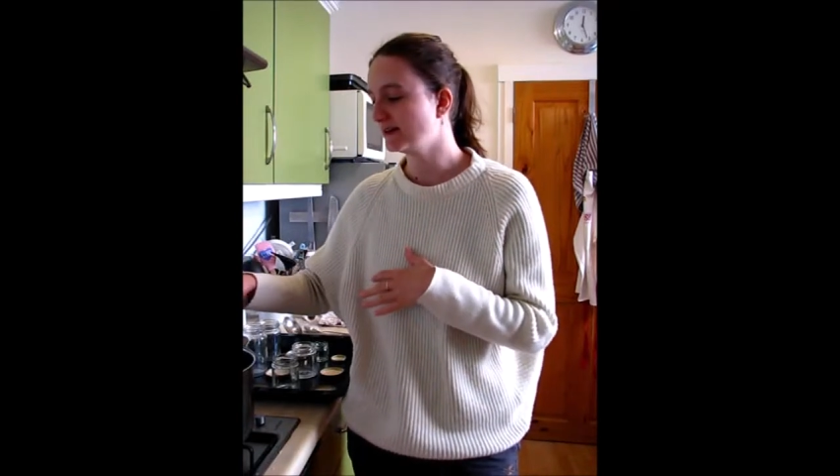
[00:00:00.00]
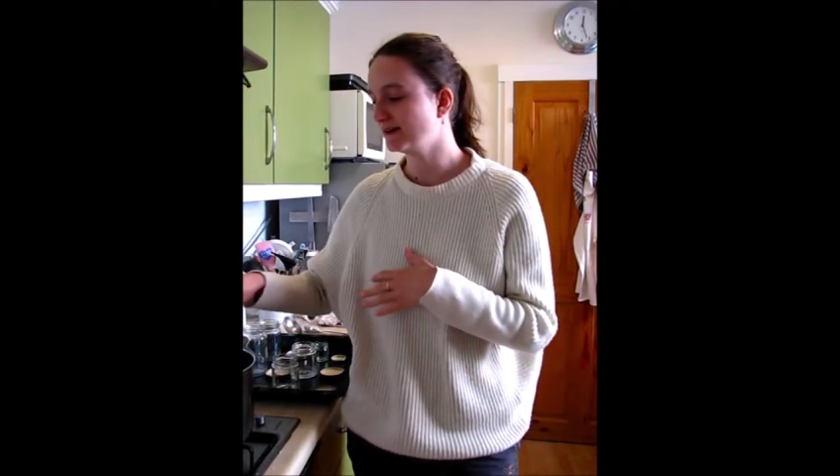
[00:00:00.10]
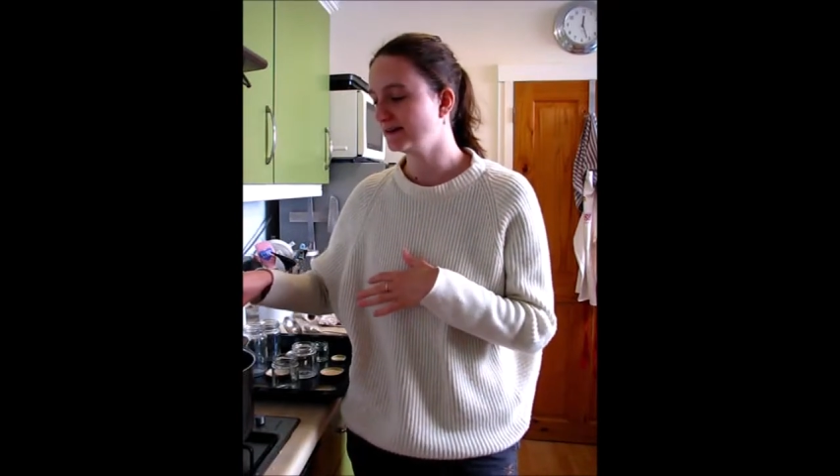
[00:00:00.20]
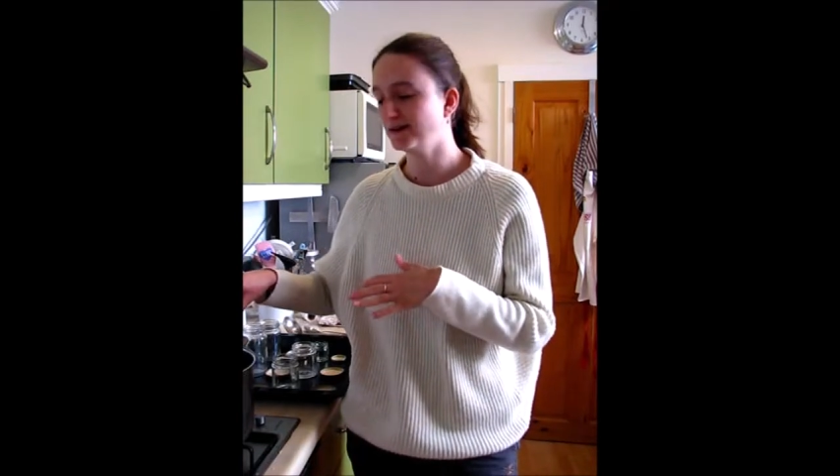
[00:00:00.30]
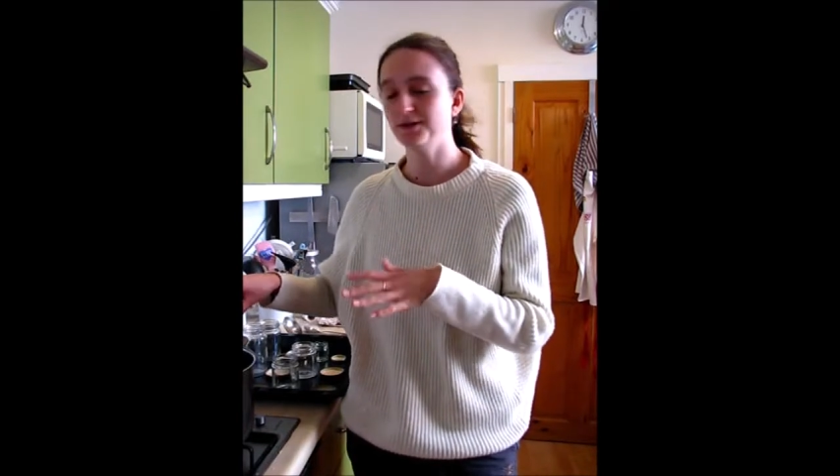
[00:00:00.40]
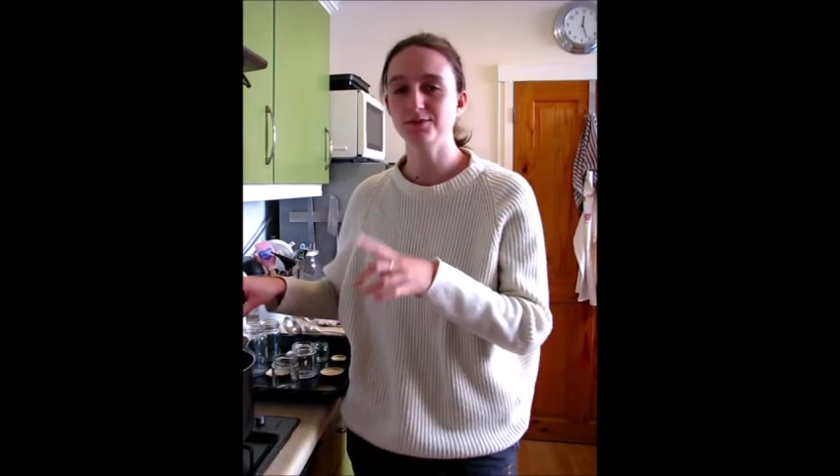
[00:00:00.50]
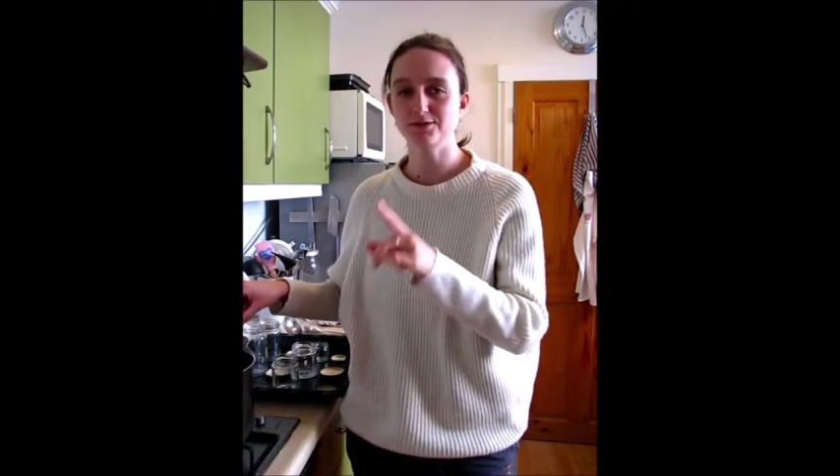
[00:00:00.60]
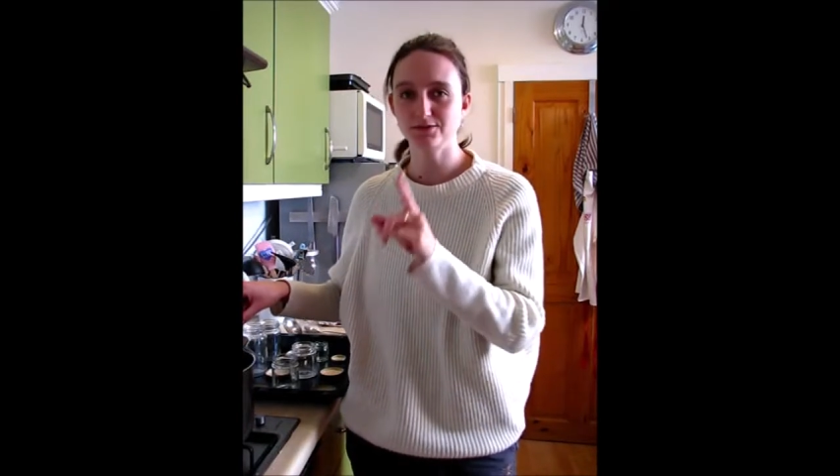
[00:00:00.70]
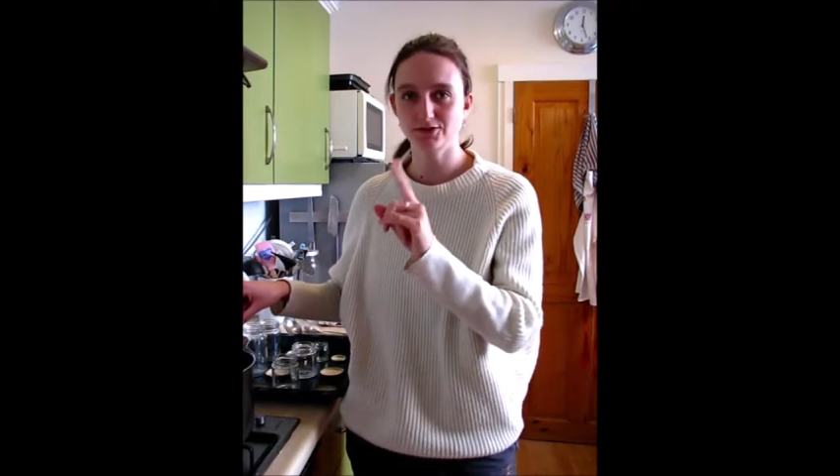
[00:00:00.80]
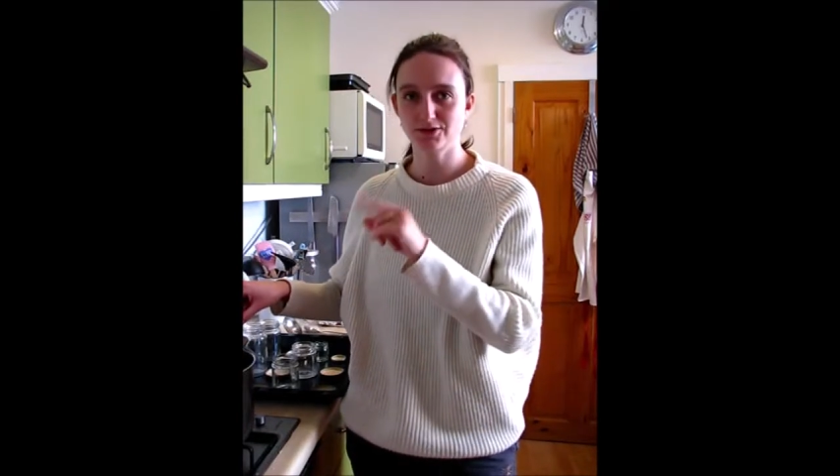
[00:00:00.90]
I
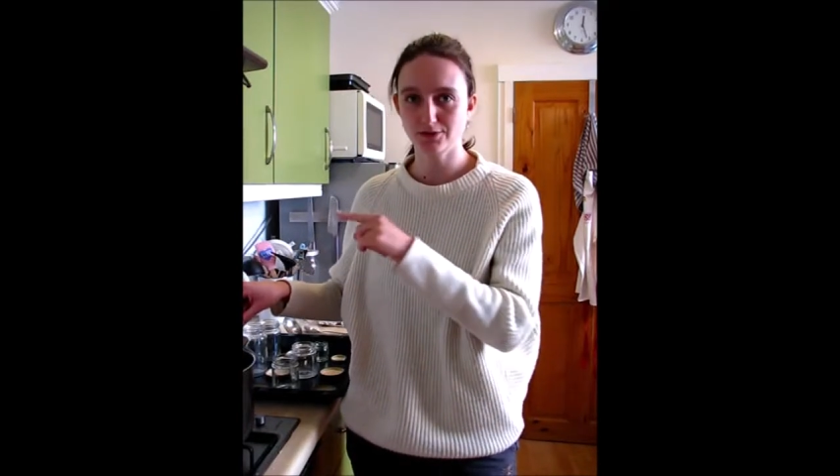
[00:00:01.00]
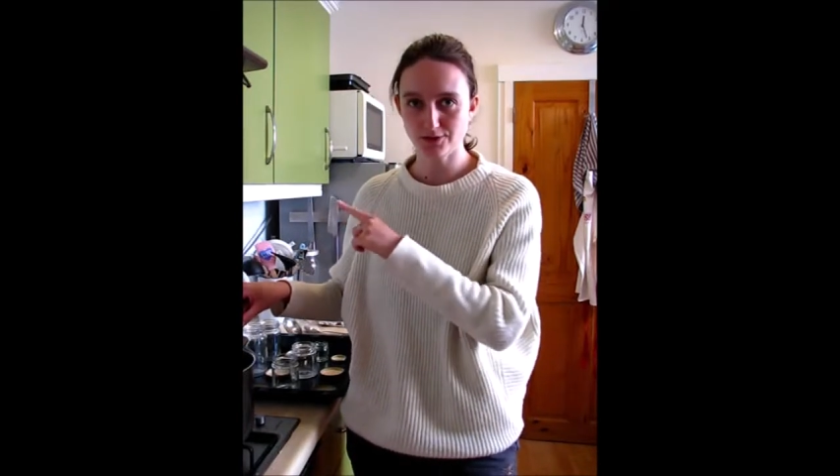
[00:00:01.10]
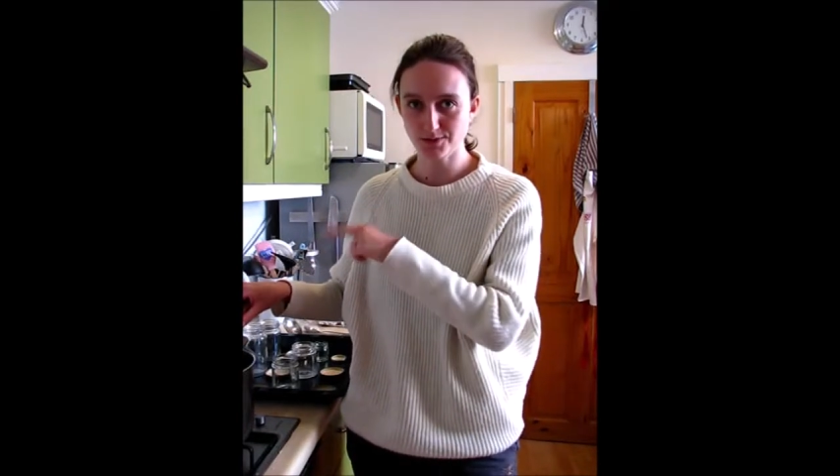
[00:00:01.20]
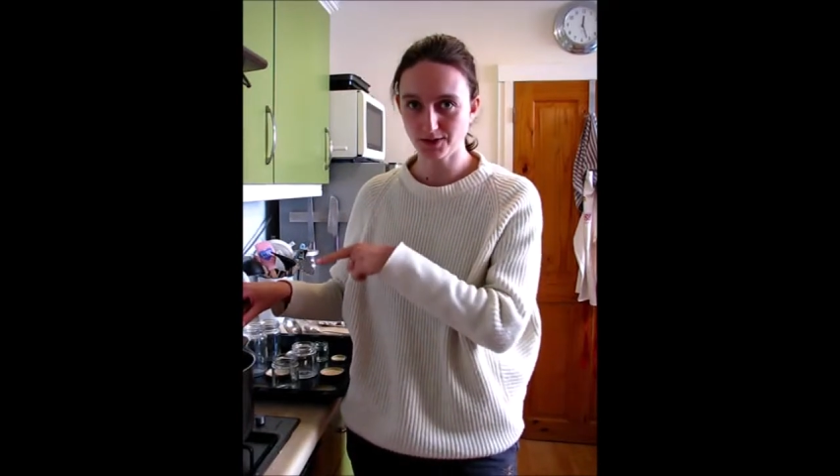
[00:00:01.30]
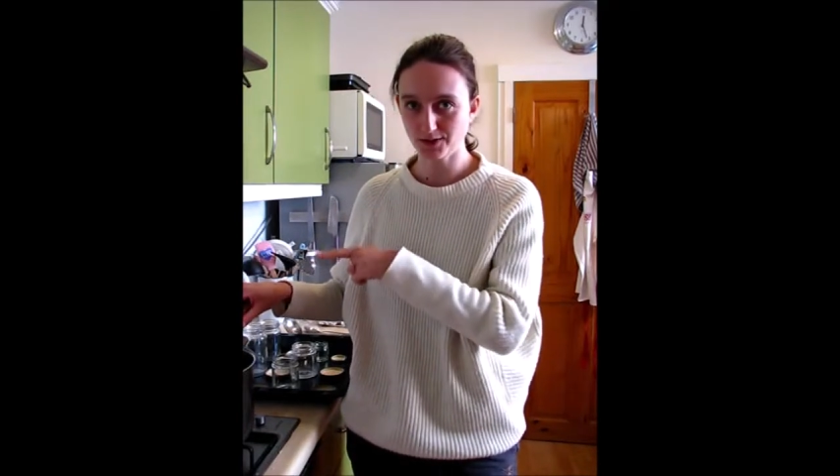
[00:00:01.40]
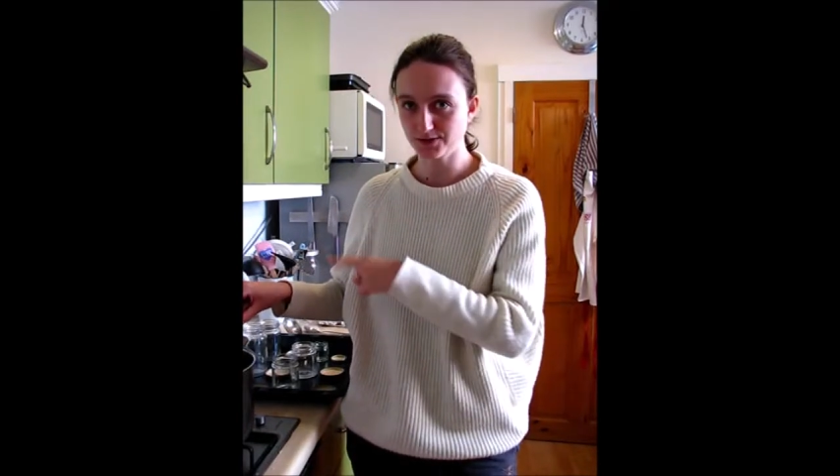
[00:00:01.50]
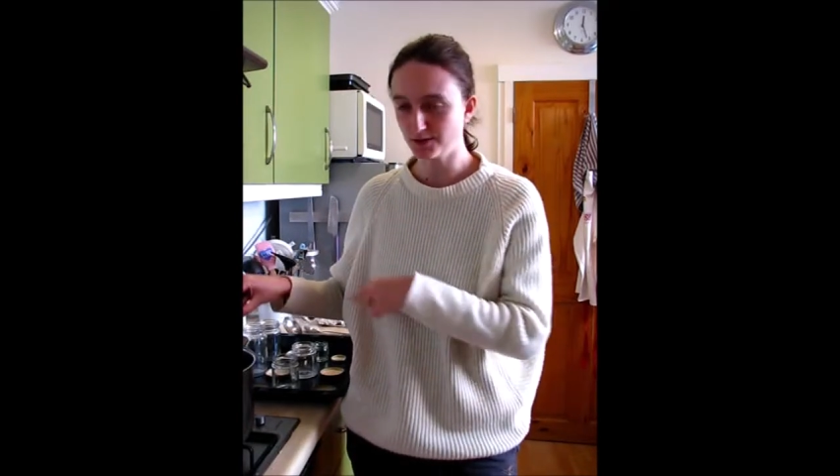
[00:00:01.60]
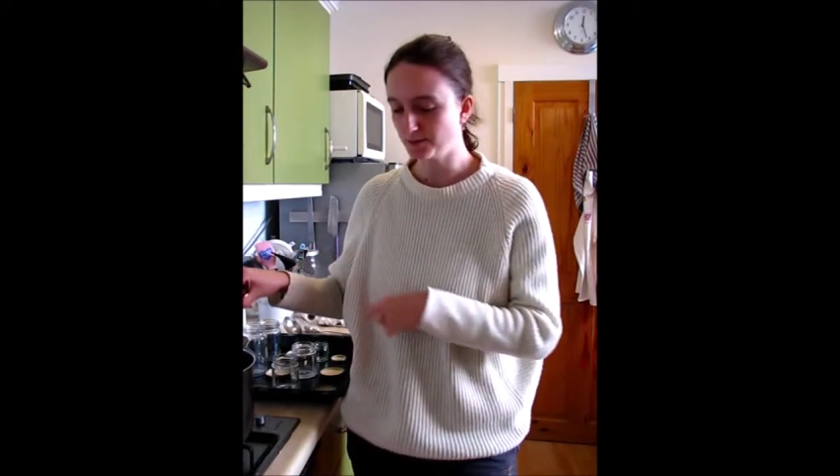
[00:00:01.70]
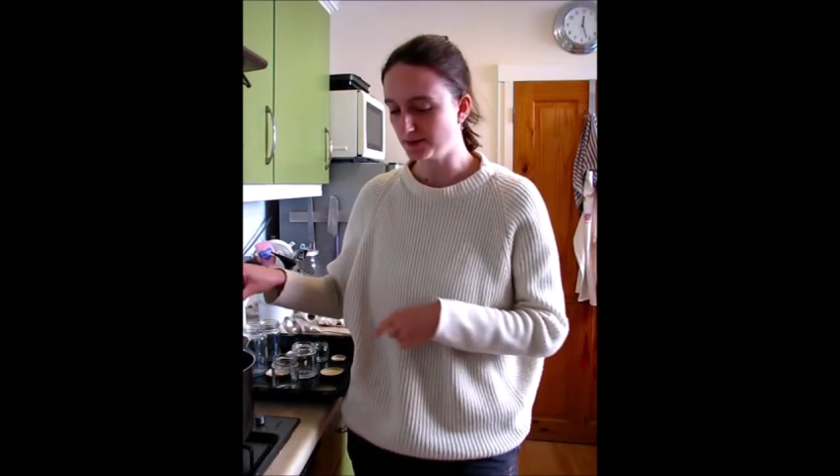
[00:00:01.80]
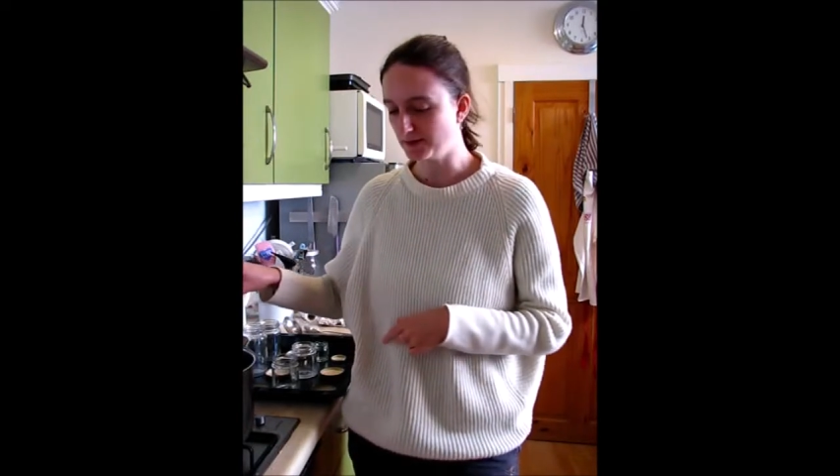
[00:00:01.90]
will show you a
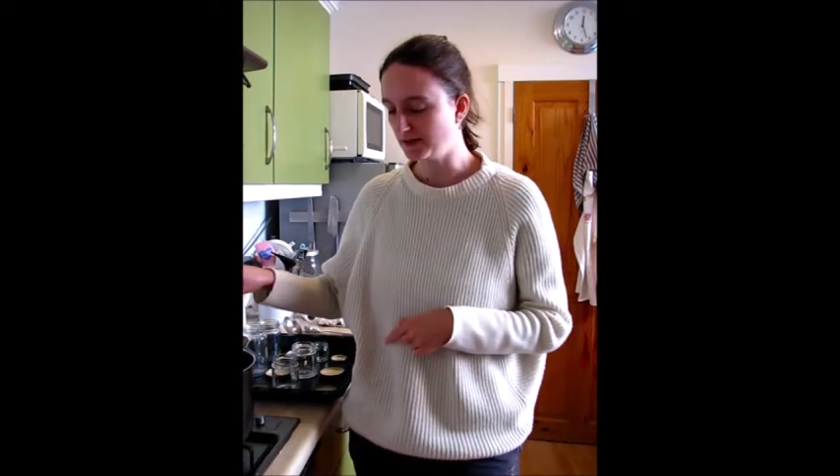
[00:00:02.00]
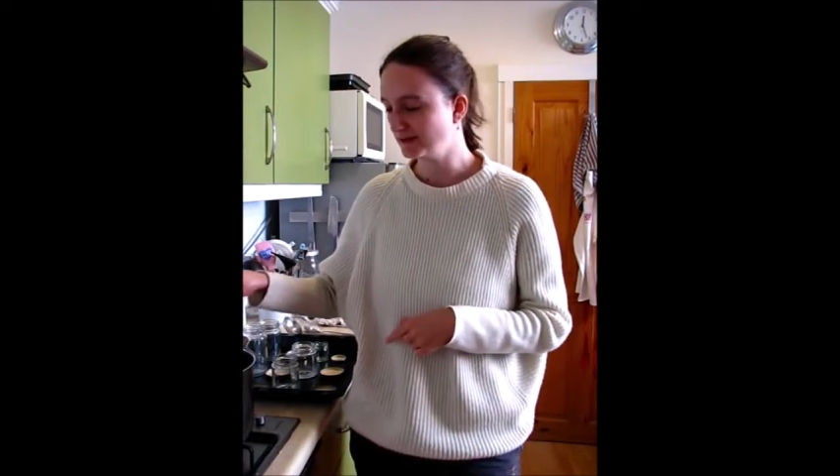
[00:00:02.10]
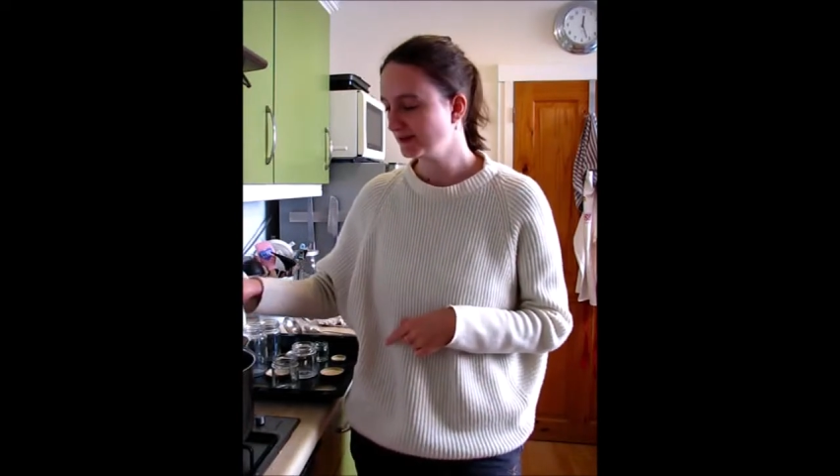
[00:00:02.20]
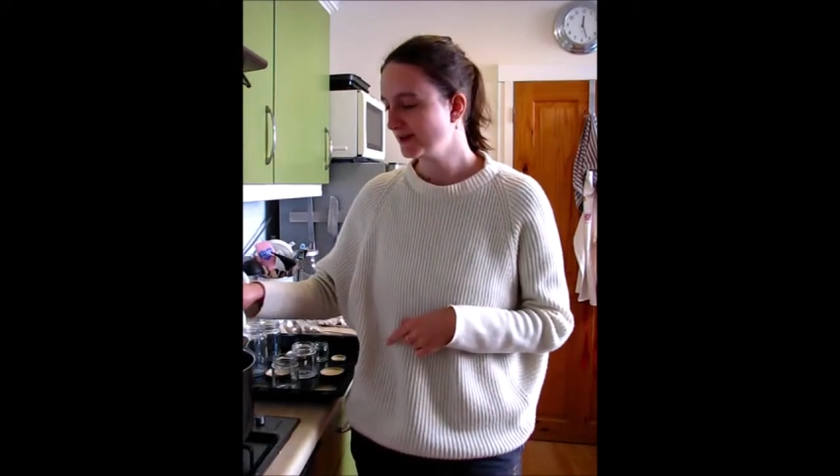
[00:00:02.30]
close-up in a minute,